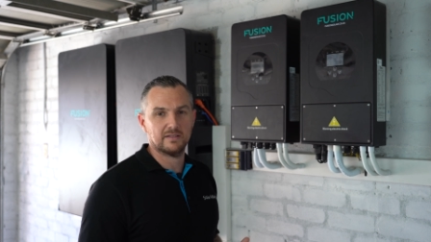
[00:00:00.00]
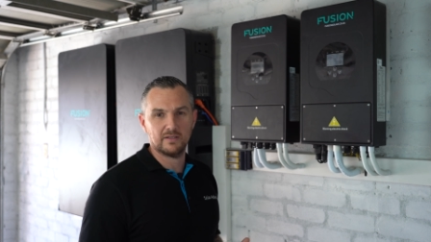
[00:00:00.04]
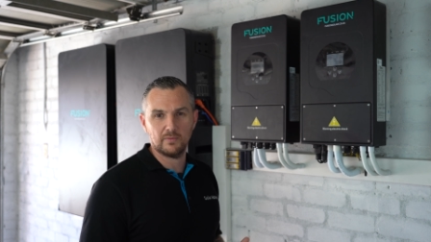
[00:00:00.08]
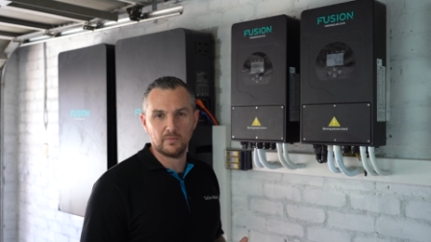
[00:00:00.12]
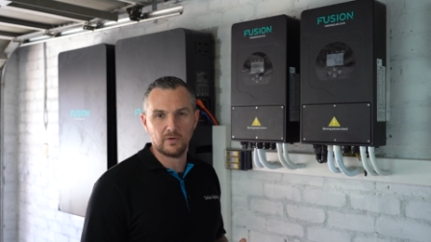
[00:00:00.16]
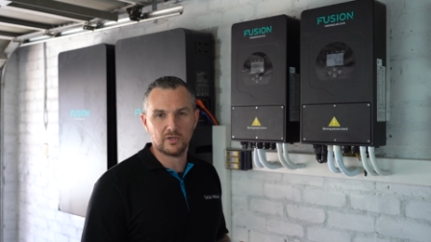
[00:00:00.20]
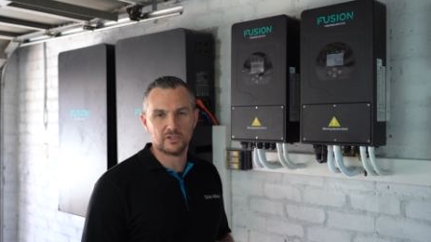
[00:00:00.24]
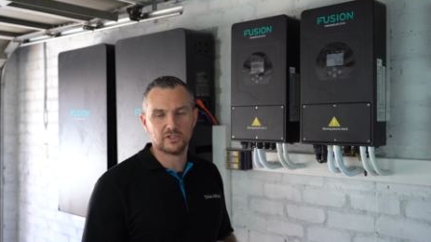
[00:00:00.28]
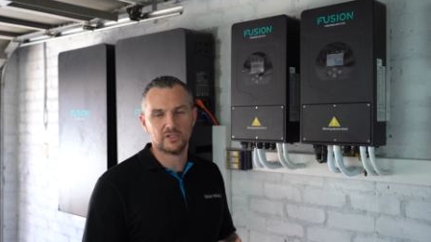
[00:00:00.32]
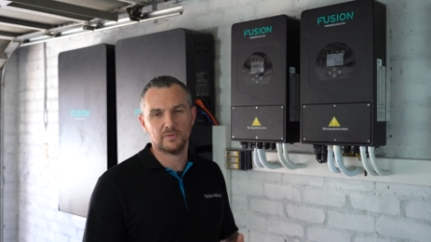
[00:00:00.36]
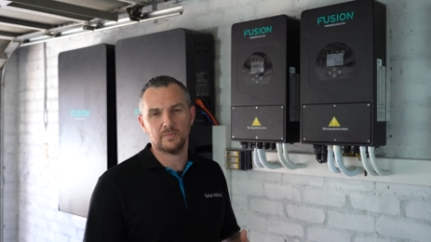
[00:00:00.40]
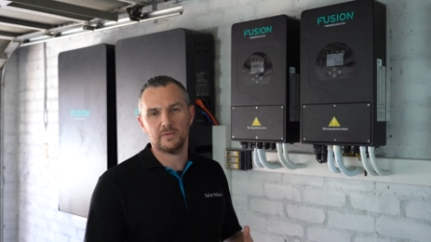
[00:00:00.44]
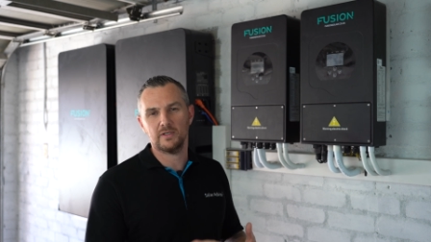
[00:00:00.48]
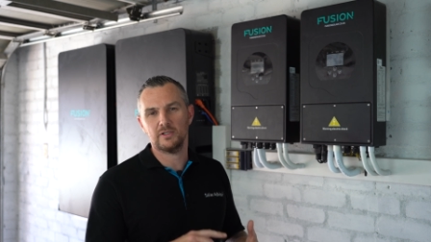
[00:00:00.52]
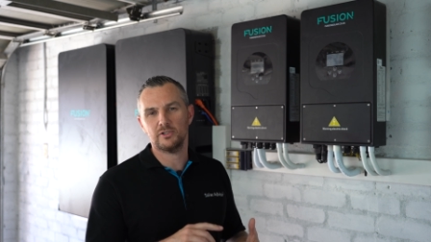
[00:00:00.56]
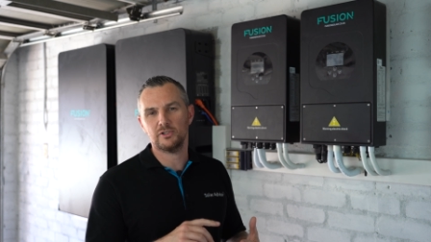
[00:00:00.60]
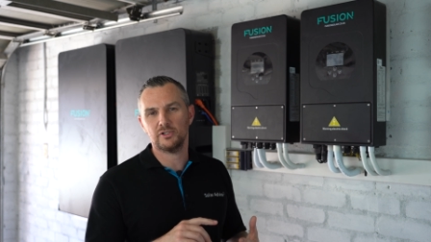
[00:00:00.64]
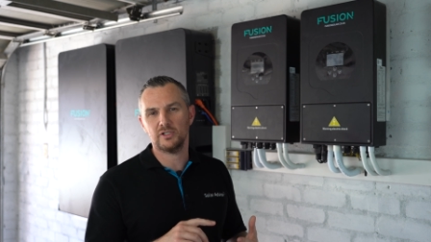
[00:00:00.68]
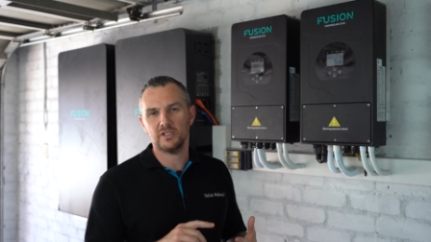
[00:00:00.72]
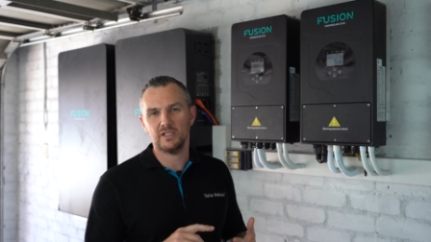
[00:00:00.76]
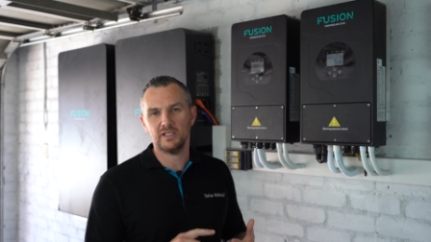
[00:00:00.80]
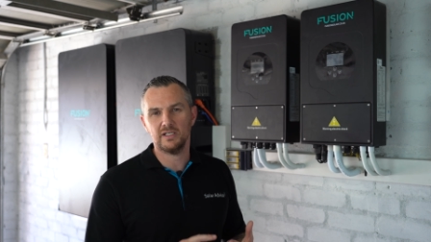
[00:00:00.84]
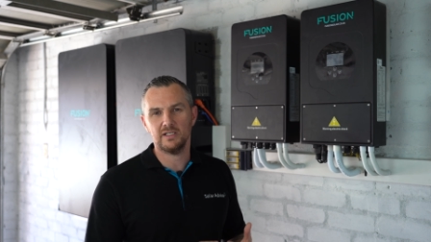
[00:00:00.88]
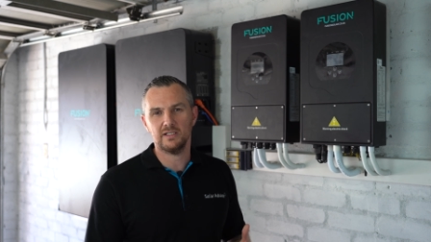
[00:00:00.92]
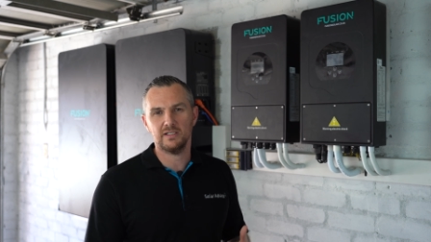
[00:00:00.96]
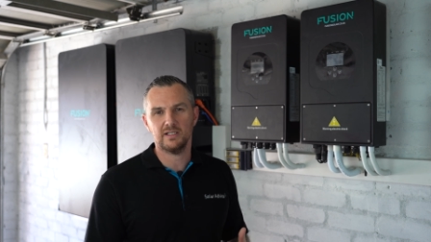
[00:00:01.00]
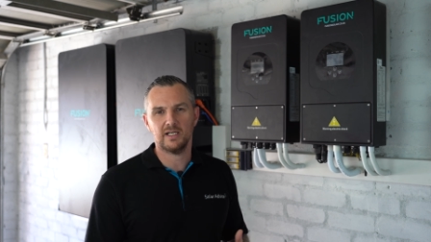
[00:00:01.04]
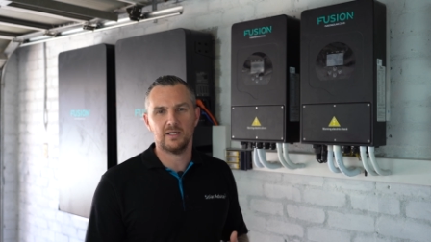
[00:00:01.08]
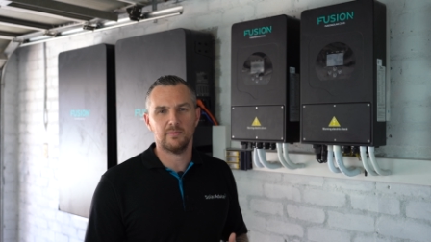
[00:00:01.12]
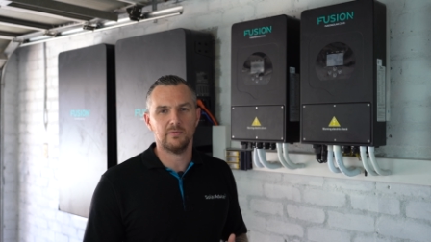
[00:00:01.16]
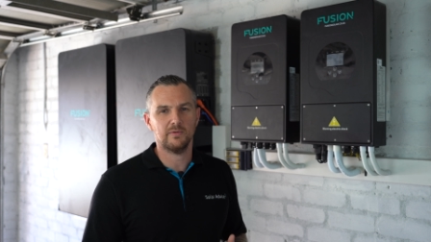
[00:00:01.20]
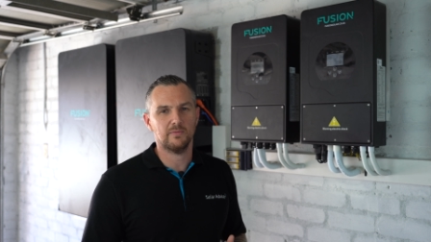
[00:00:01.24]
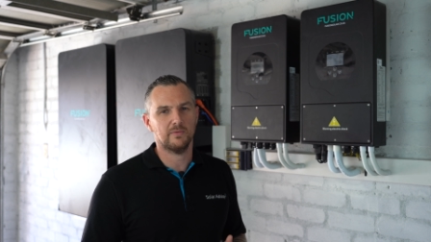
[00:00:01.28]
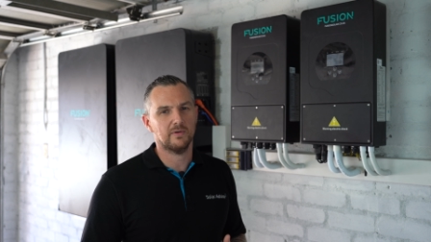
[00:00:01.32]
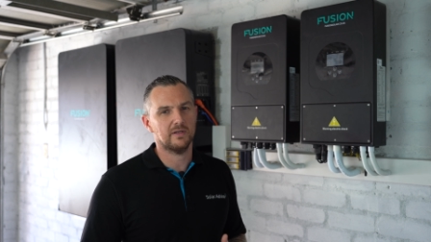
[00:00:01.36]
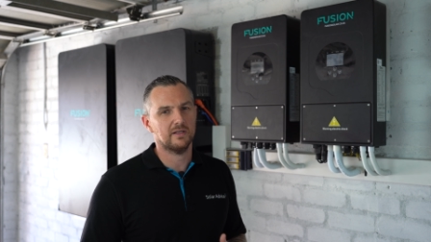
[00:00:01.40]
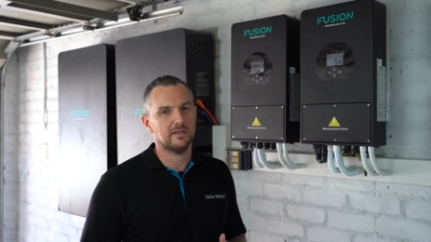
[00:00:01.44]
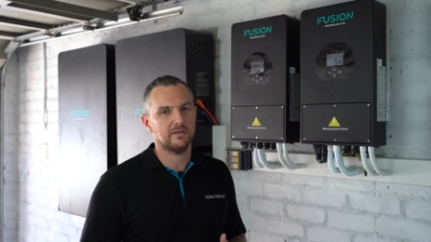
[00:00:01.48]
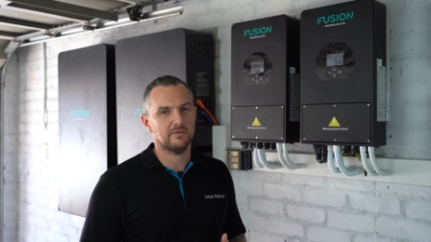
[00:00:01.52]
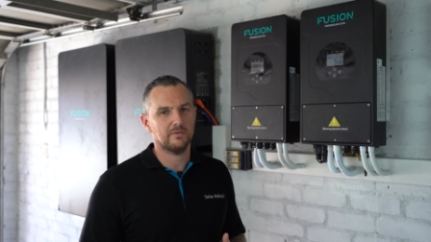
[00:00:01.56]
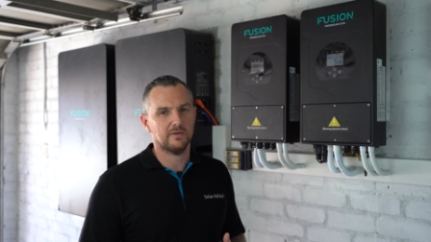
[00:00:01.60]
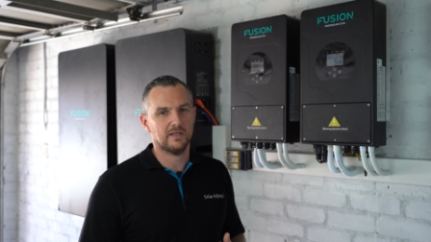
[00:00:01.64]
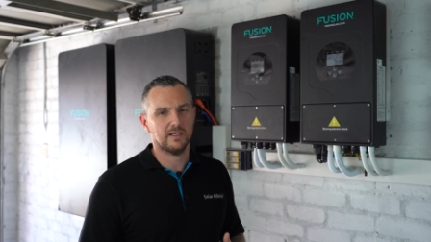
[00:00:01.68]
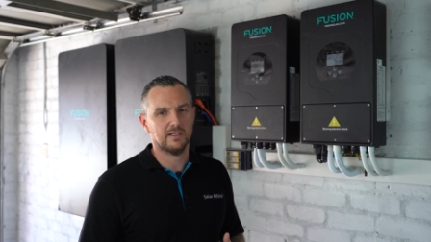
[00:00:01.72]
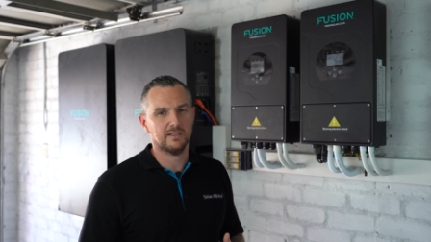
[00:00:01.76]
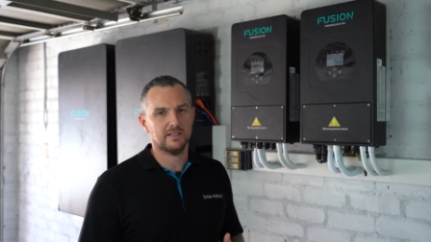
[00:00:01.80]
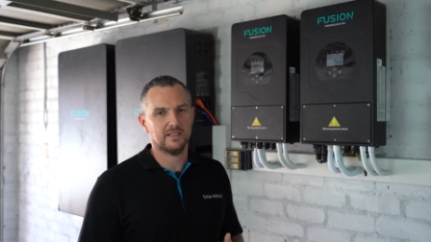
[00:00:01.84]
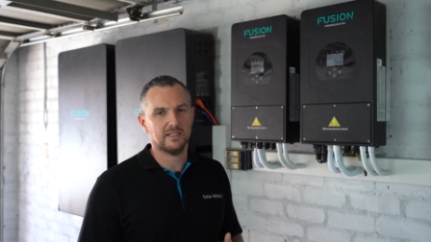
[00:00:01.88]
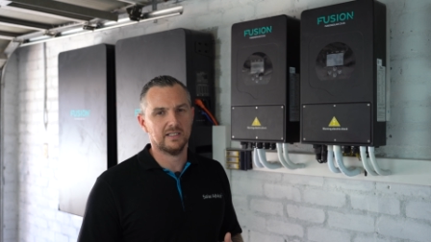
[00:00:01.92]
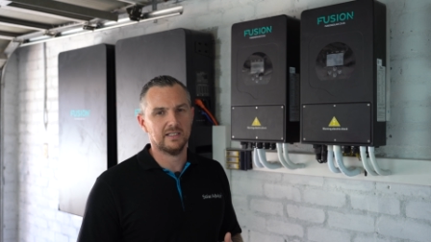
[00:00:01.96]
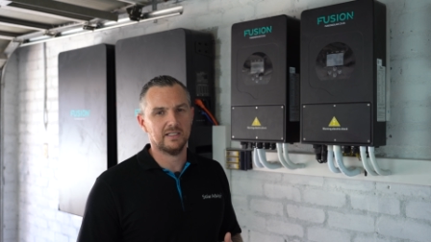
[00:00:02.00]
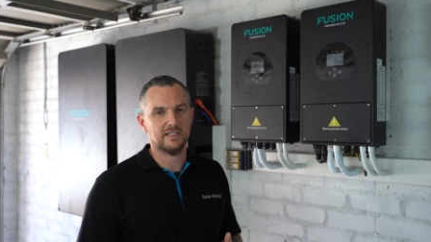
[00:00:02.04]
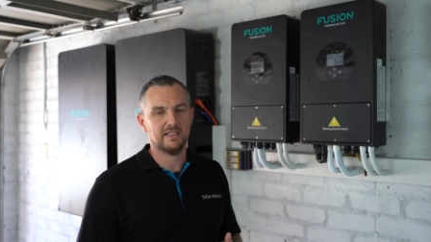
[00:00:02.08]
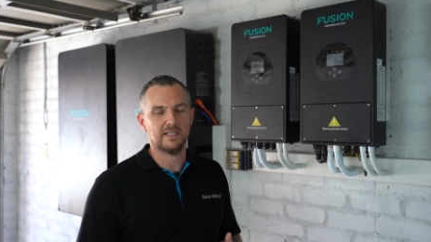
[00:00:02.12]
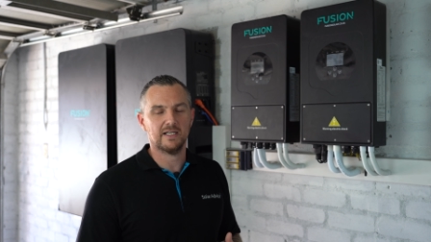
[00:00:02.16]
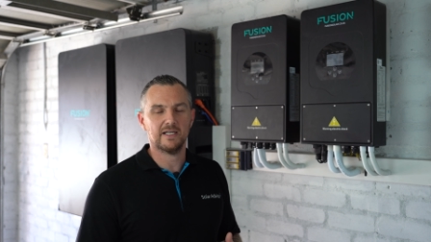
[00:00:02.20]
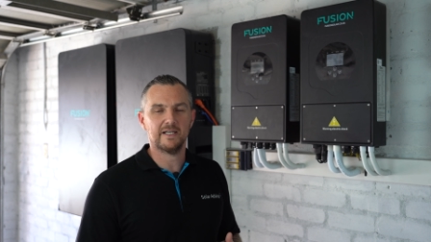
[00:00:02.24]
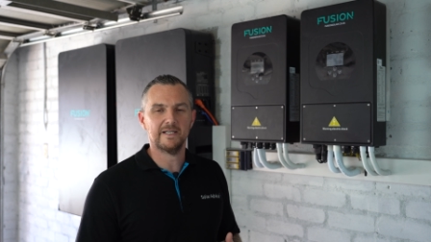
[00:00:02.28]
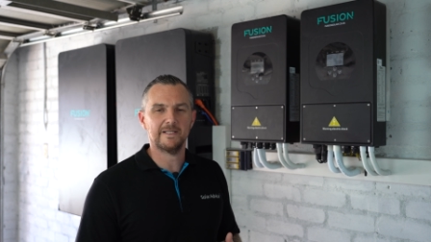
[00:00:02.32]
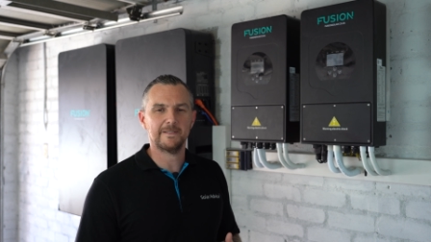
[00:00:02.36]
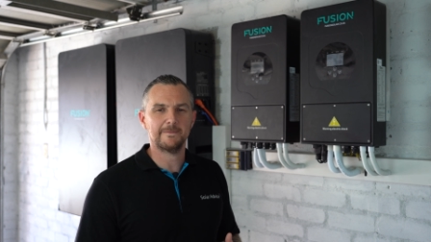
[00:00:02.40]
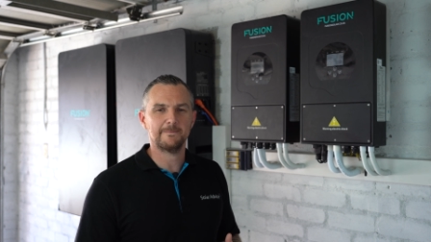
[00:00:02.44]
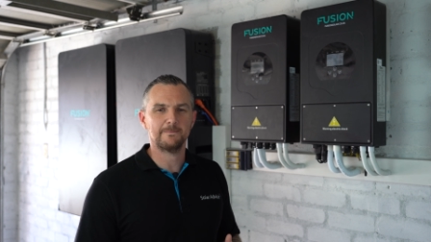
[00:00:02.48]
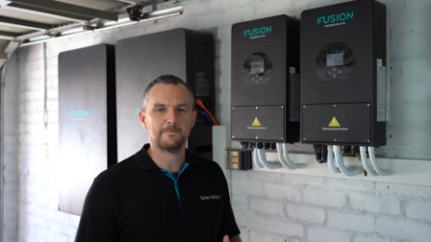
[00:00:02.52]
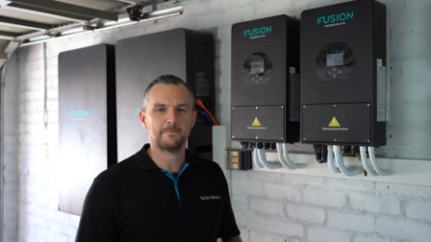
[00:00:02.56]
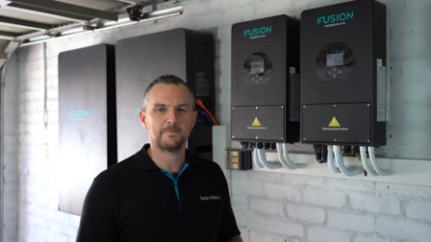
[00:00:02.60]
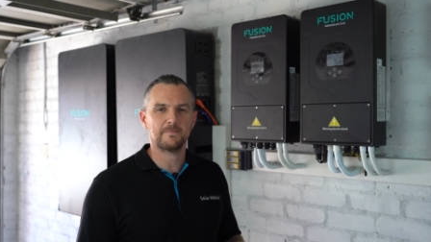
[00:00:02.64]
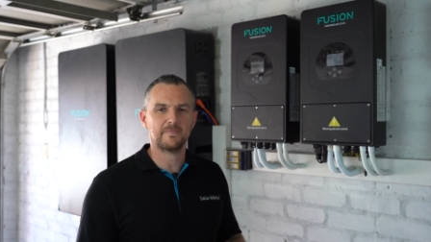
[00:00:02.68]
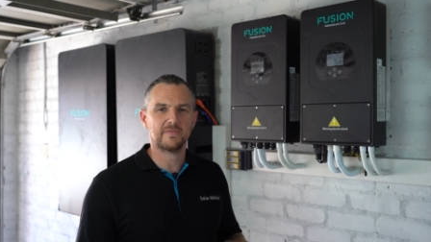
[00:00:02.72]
the washing machine and we went, ran the, um,